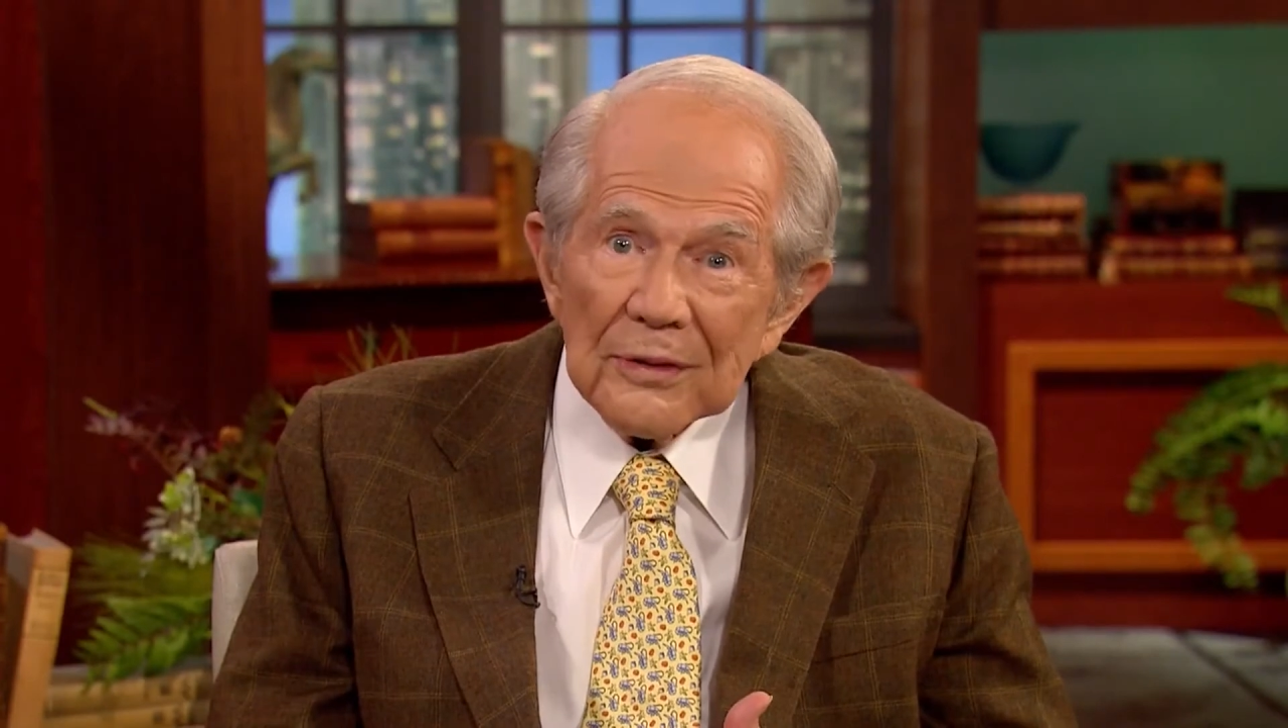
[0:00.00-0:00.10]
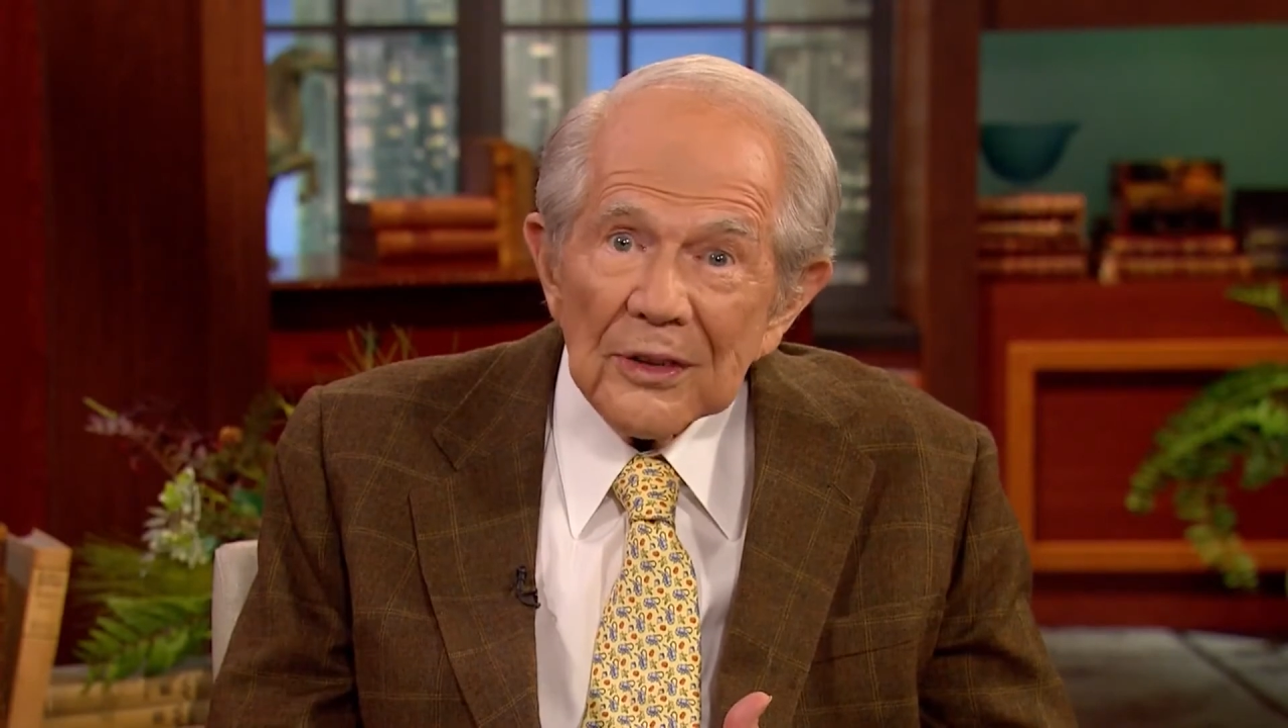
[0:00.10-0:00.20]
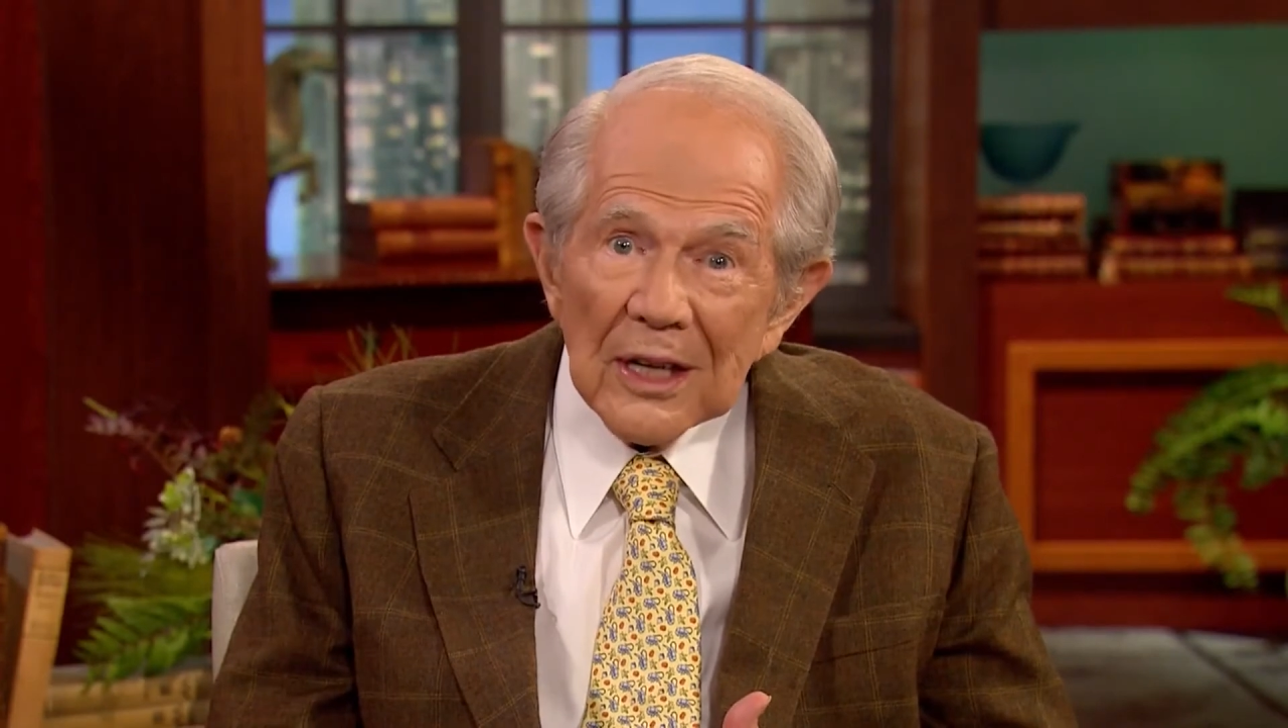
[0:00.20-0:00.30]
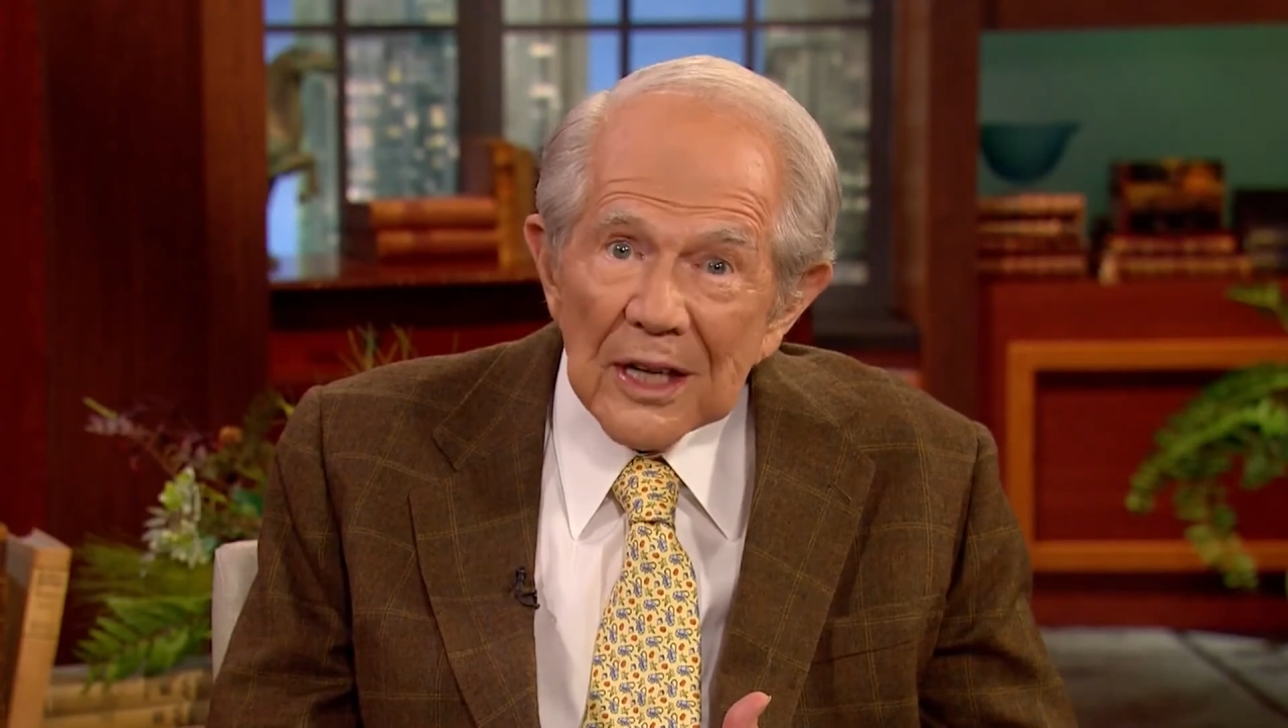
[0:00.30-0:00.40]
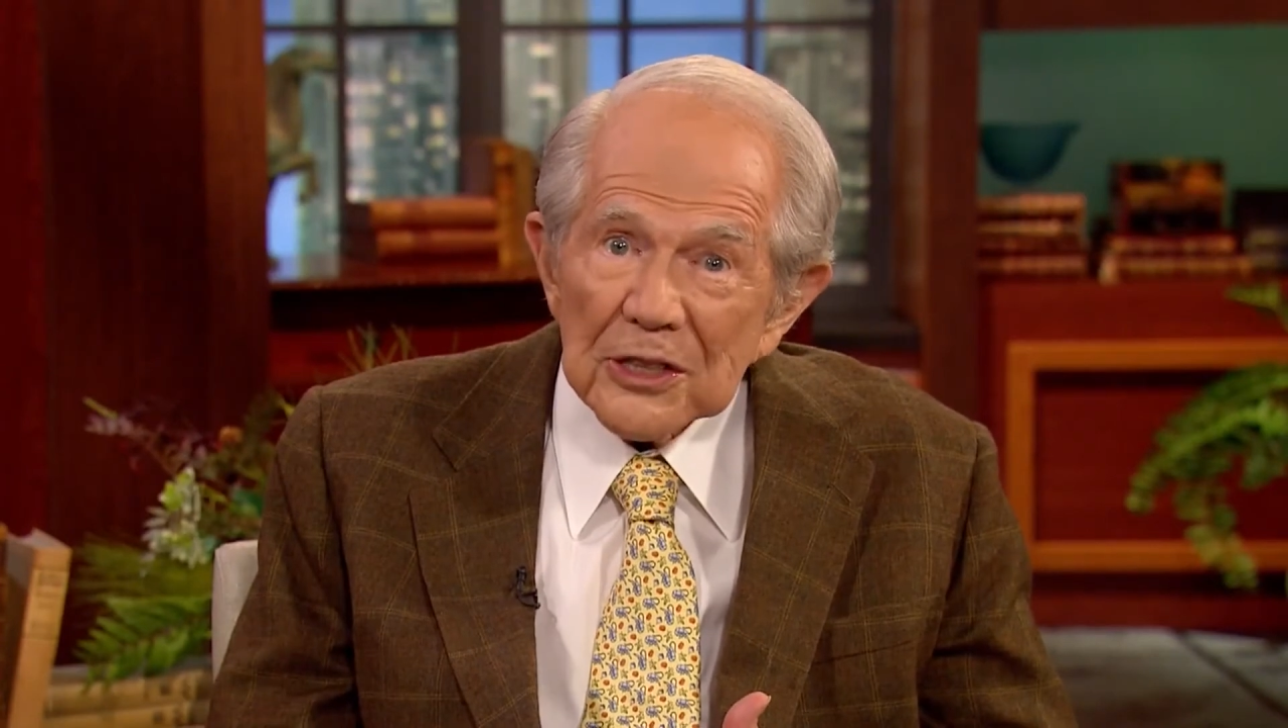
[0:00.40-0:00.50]
for
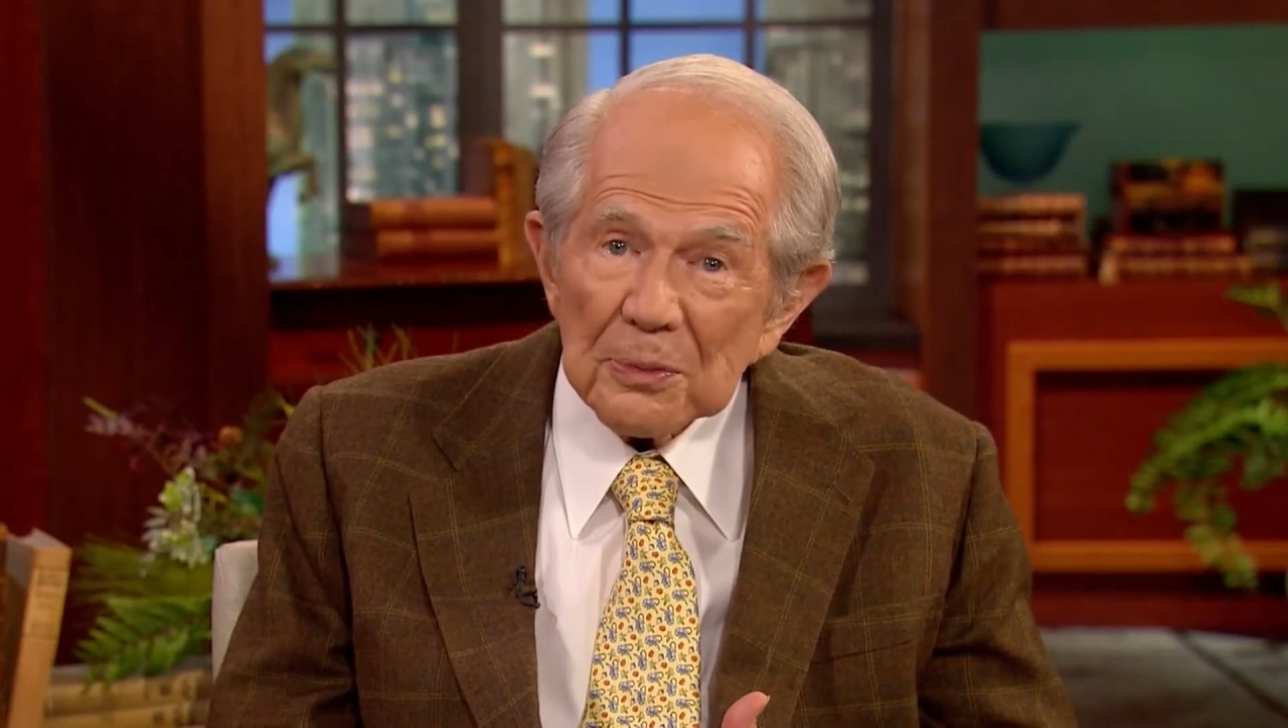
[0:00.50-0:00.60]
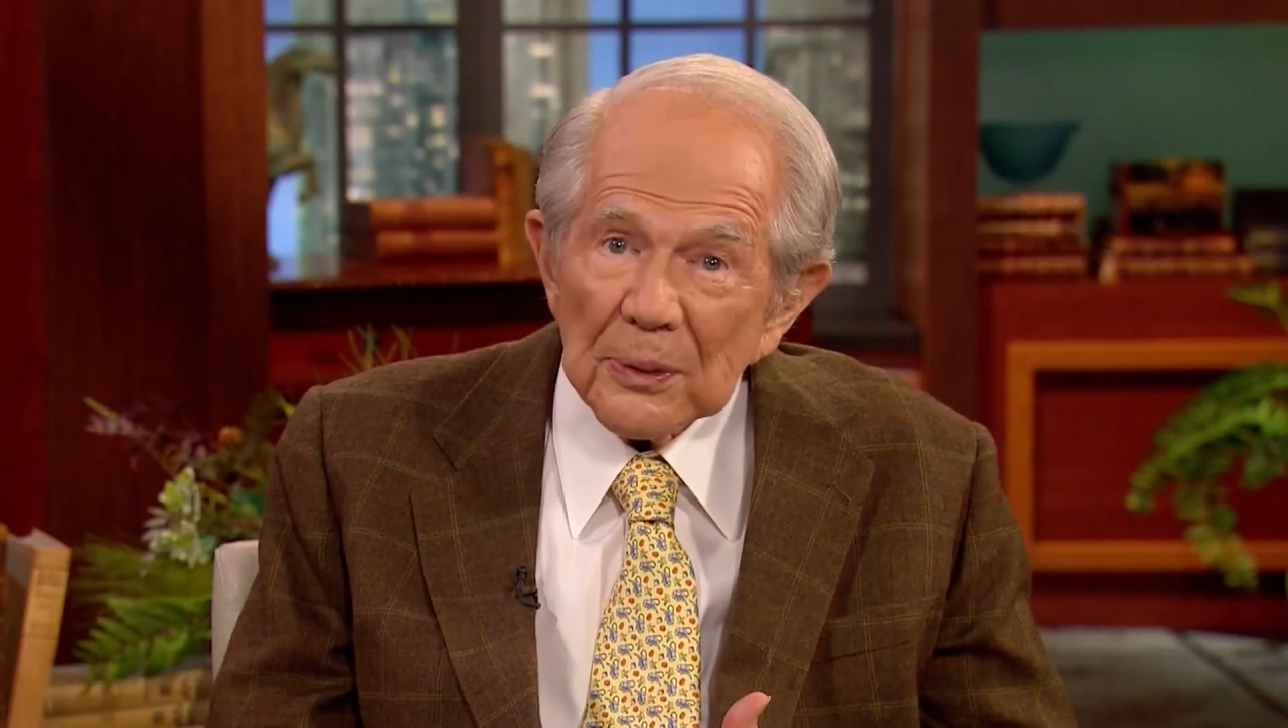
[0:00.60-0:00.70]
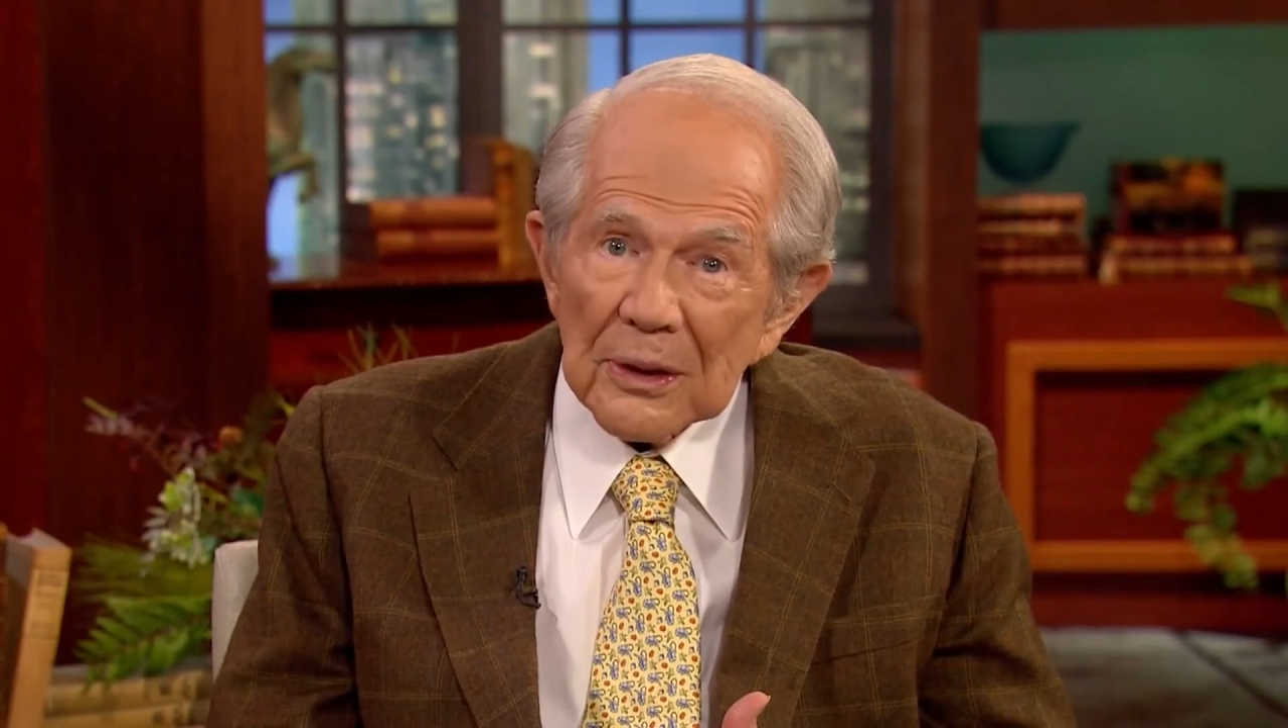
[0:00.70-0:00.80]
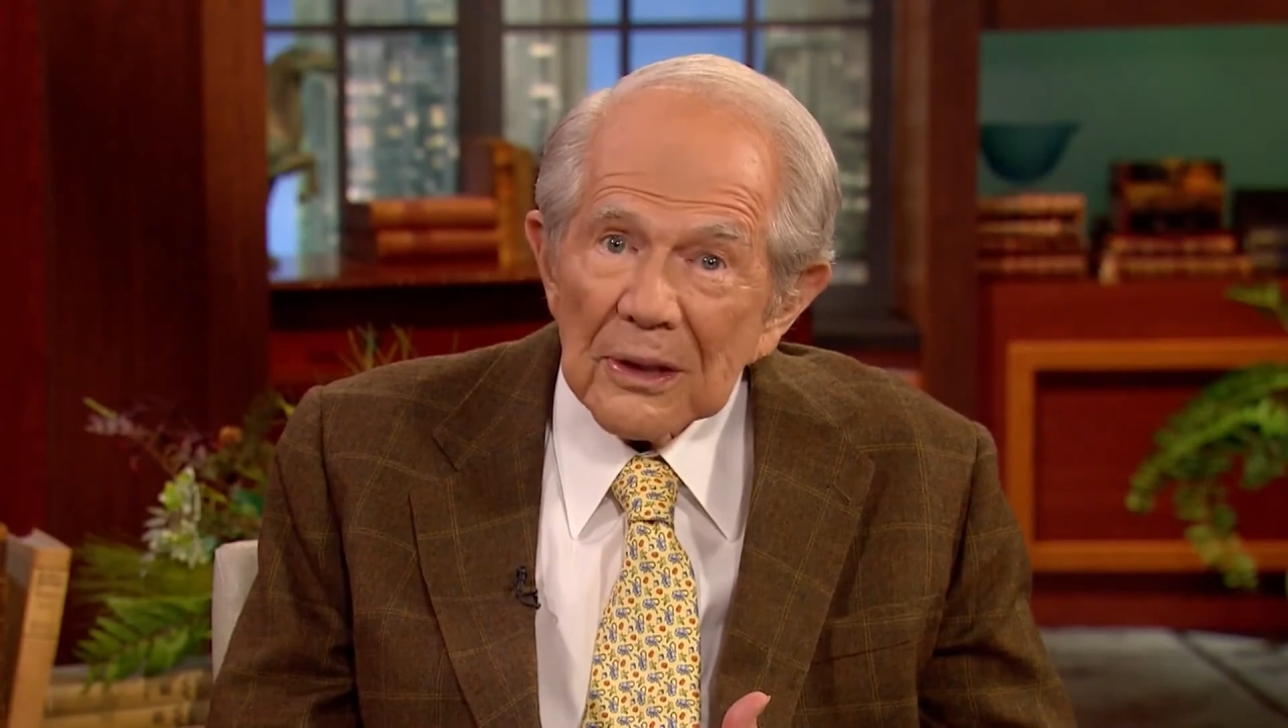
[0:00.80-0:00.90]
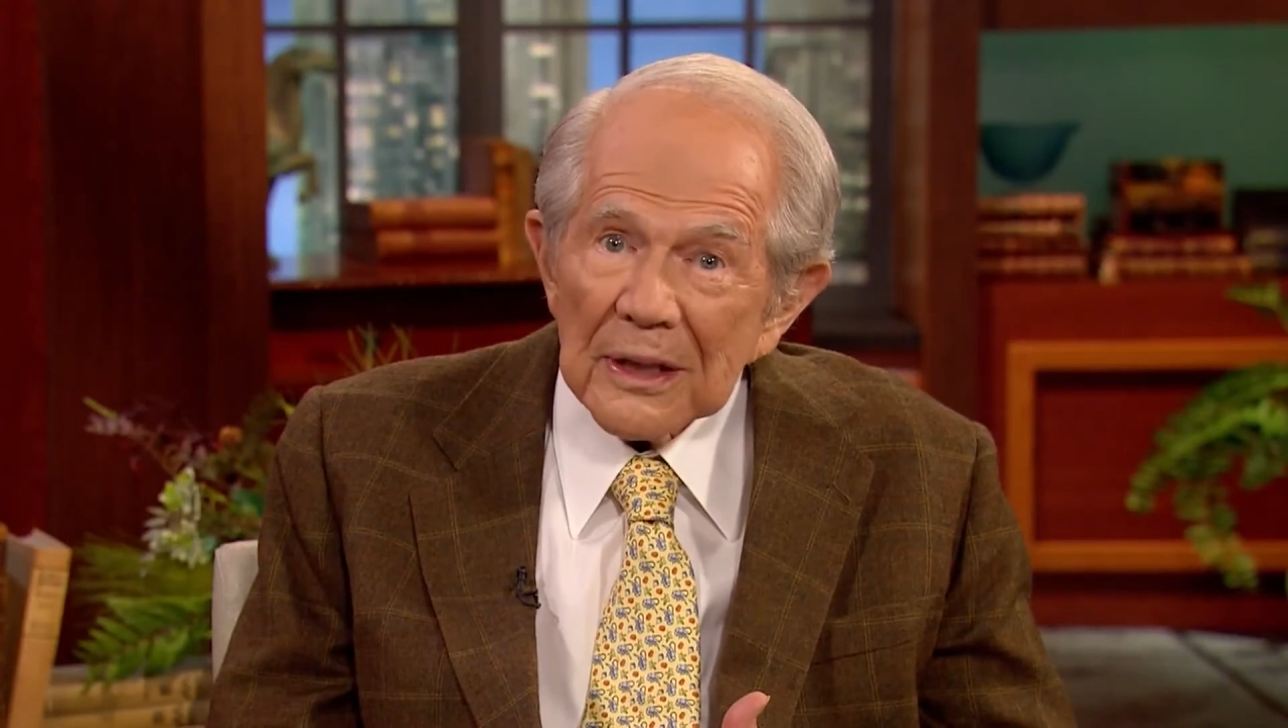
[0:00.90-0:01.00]
a hospital,